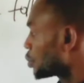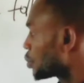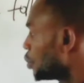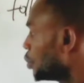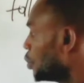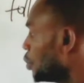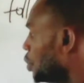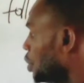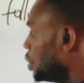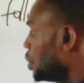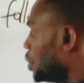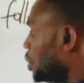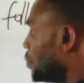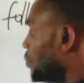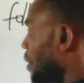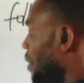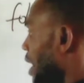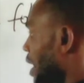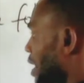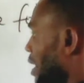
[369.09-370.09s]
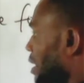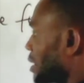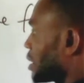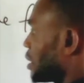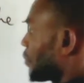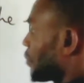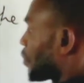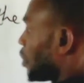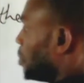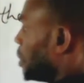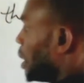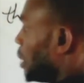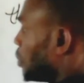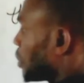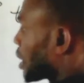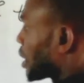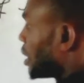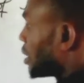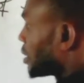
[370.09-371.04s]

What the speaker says: So if we are counting from here, we can